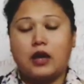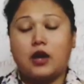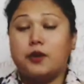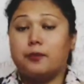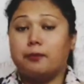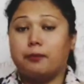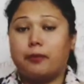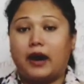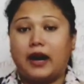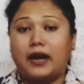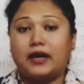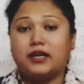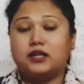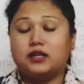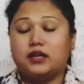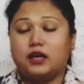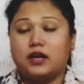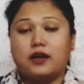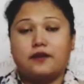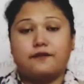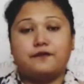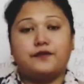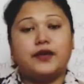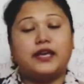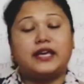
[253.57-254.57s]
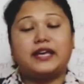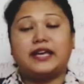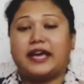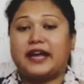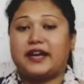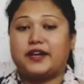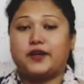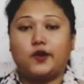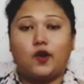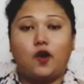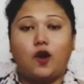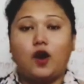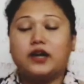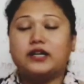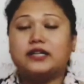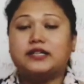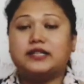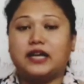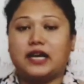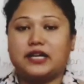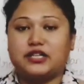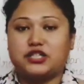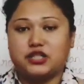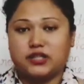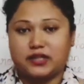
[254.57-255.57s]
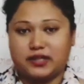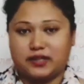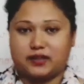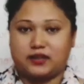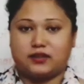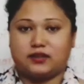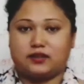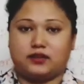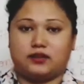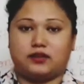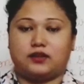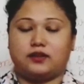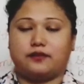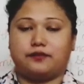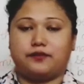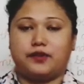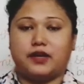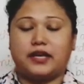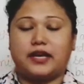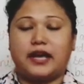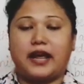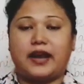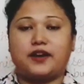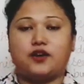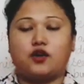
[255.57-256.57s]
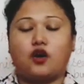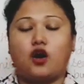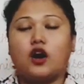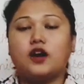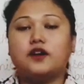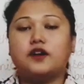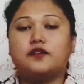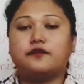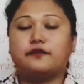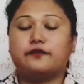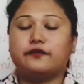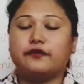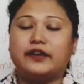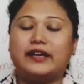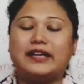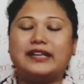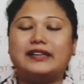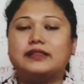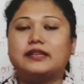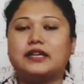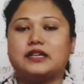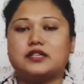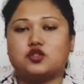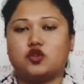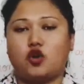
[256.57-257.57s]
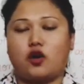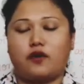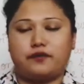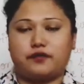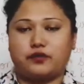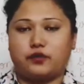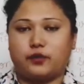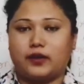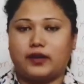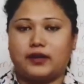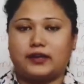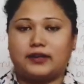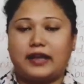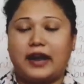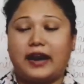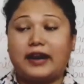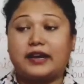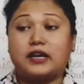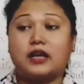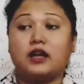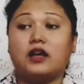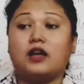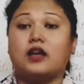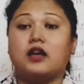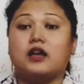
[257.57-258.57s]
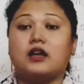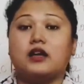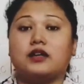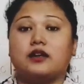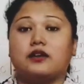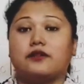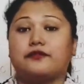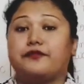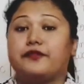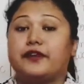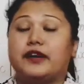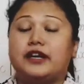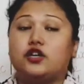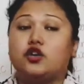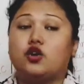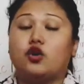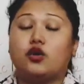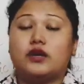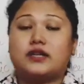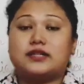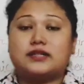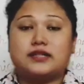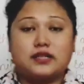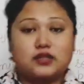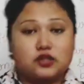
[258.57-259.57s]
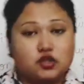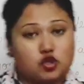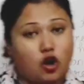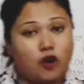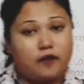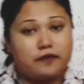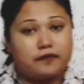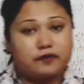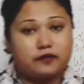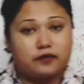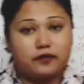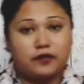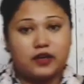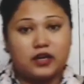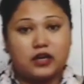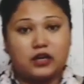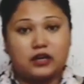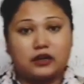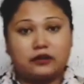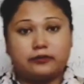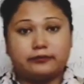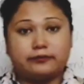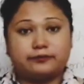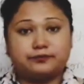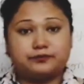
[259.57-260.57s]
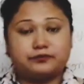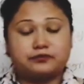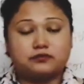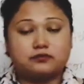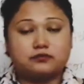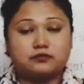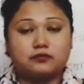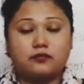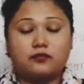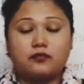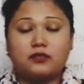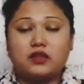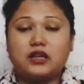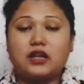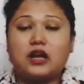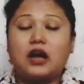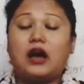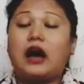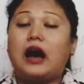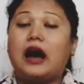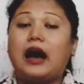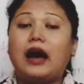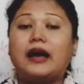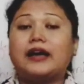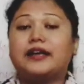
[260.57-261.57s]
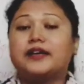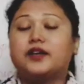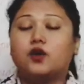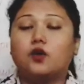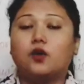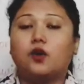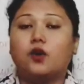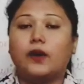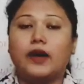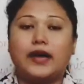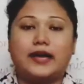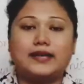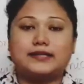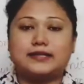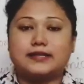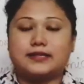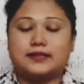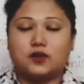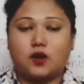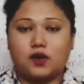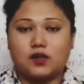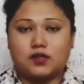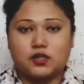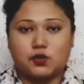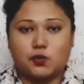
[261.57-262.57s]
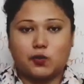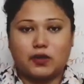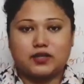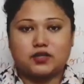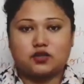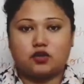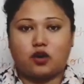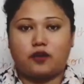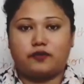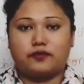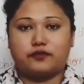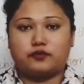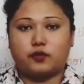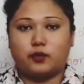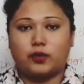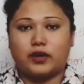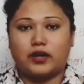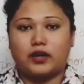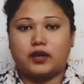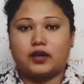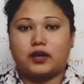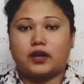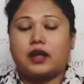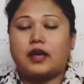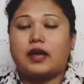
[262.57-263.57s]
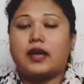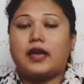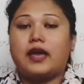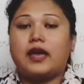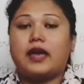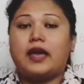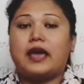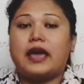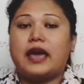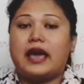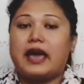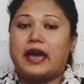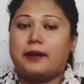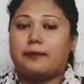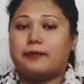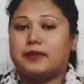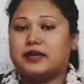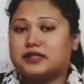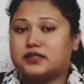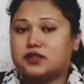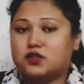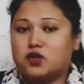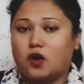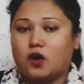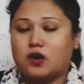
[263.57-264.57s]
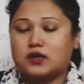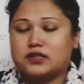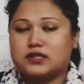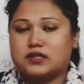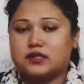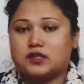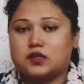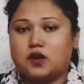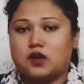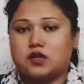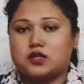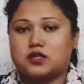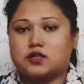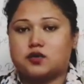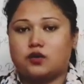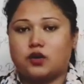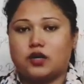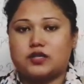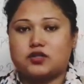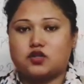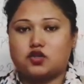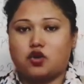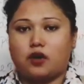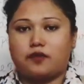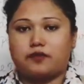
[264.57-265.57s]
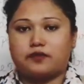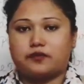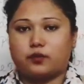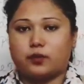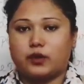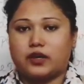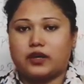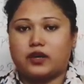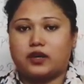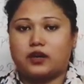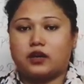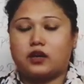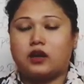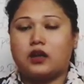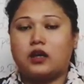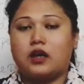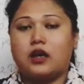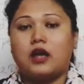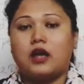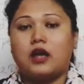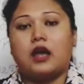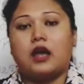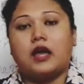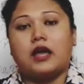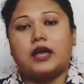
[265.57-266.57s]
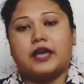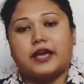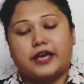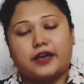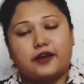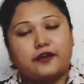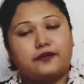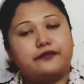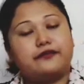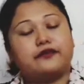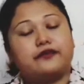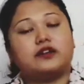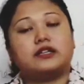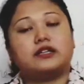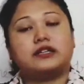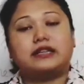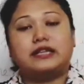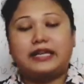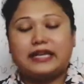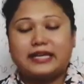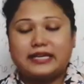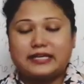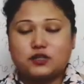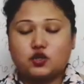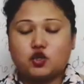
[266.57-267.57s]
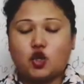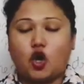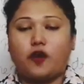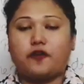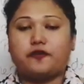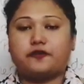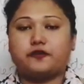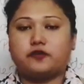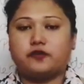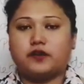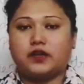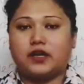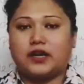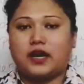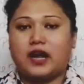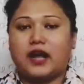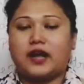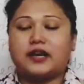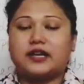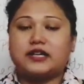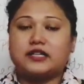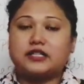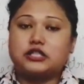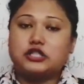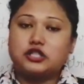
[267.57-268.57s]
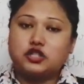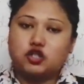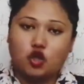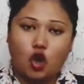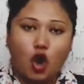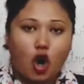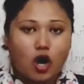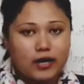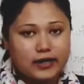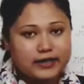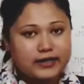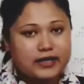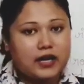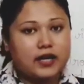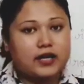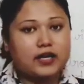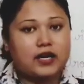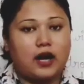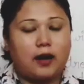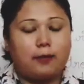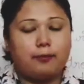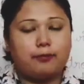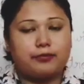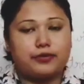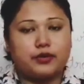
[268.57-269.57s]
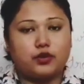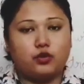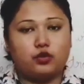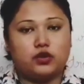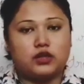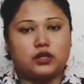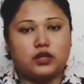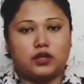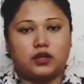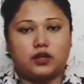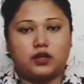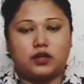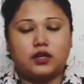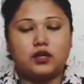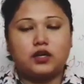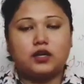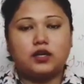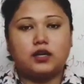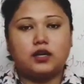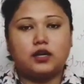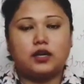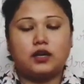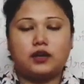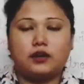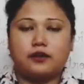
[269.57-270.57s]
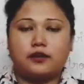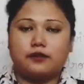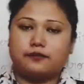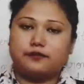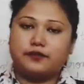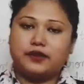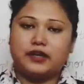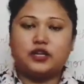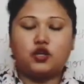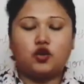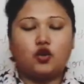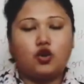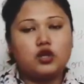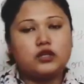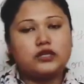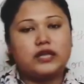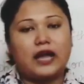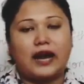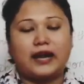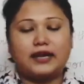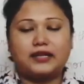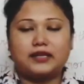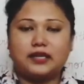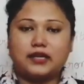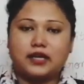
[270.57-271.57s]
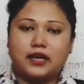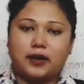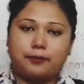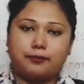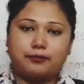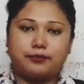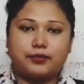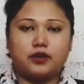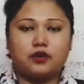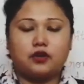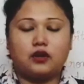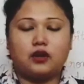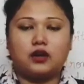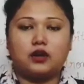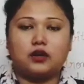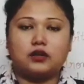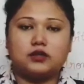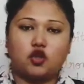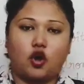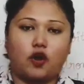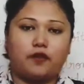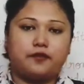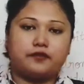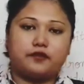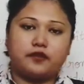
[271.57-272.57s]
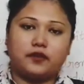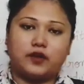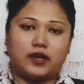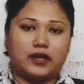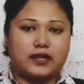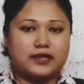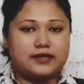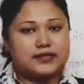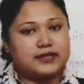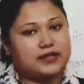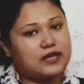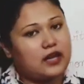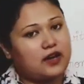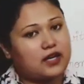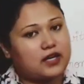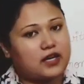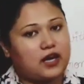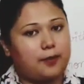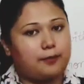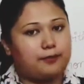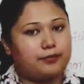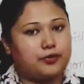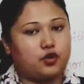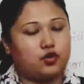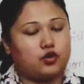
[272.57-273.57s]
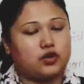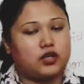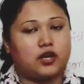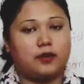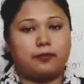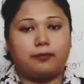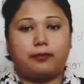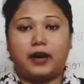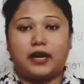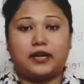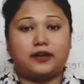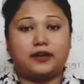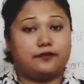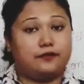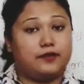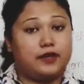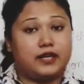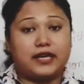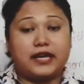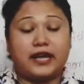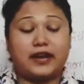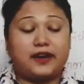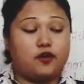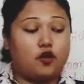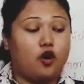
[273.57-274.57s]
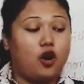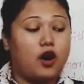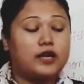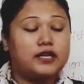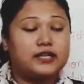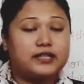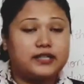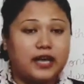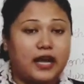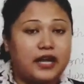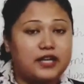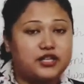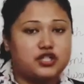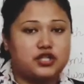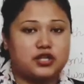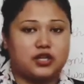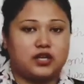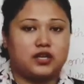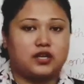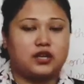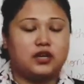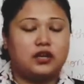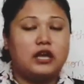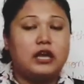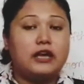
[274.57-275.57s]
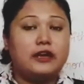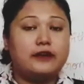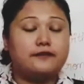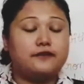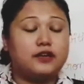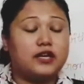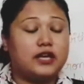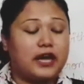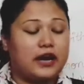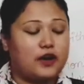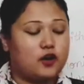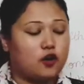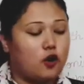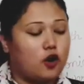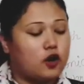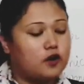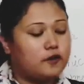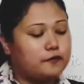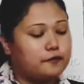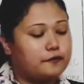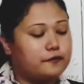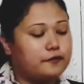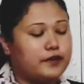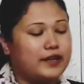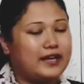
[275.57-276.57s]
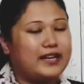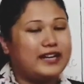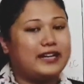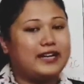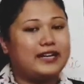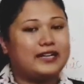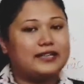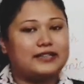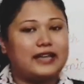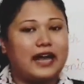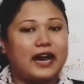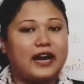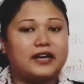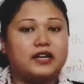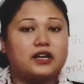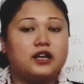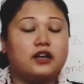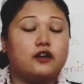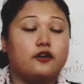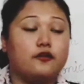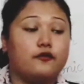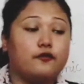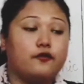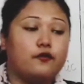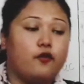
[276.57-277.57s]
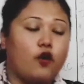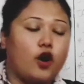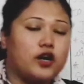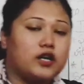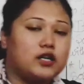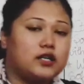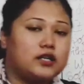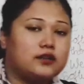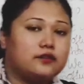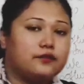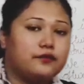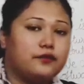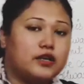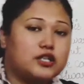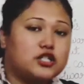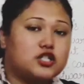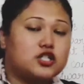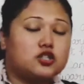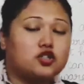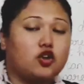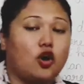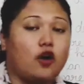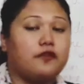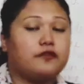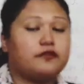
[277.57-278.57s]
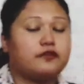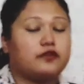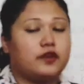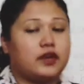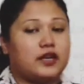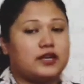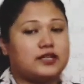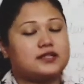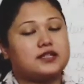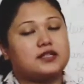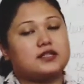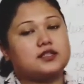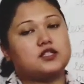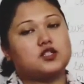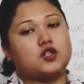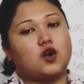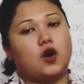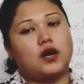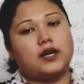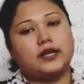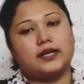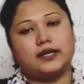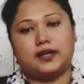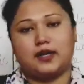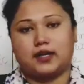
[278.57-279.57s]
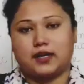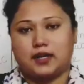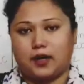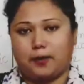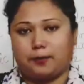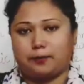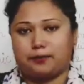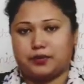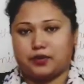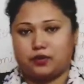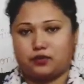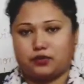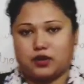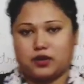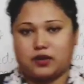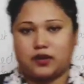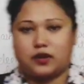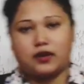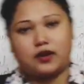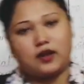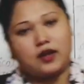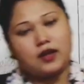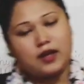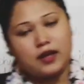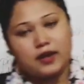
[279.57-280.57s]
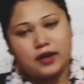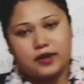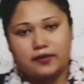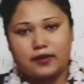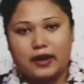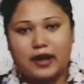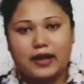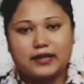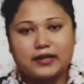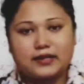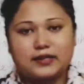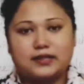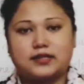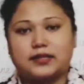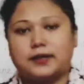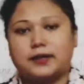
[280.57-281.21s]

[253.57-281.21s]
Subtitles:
but we cannot touch it. We cannot feel the software. That Windows is a software, iOS is also a software, MS-DOS is also a software. If these software are installed in our computer, we know that the software is in our computer, but we cannot touch it. We cannot feel it that which software is installed in our computer, right?